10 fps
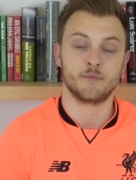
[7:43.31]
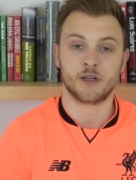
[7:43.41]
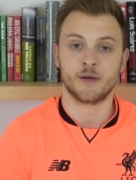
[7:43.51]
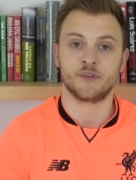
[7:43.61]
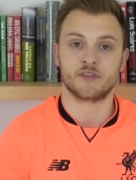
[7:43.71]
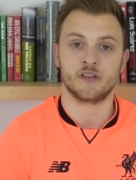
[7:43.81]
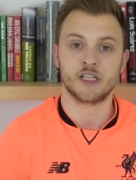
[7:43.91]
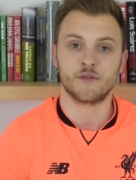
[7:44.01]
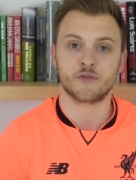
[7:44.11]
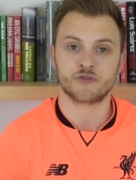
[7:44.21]
become such a
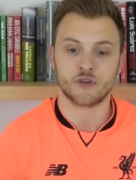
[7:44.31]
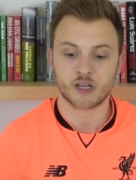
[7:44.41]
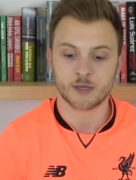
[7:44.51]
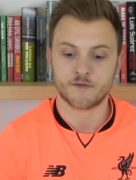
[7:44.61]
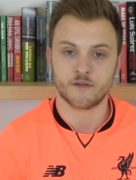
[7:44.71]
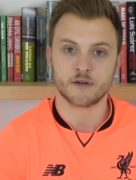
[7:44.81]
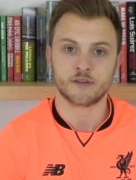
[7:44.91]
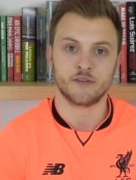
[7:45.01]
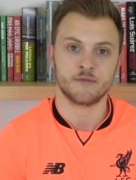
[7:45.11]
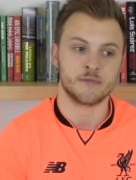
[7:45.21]
lethal striker for
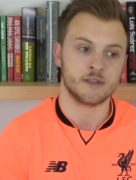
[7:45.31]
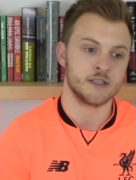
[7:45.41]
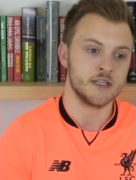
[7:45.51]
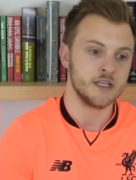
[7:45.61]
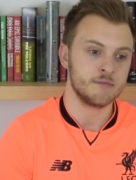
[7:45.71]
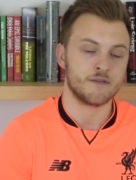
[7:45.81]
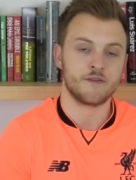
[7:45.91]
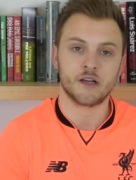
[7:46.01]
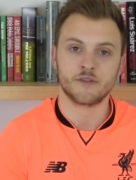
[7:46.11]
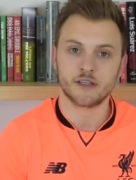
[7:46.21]
us in, uh, about
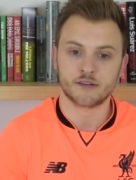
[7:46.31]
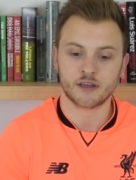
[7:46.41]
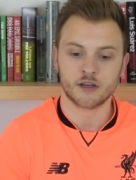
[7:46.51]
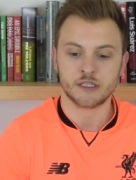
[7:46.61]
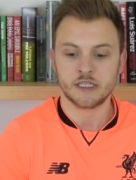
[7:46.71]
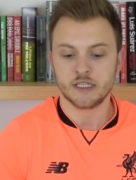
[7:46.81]
five years ago.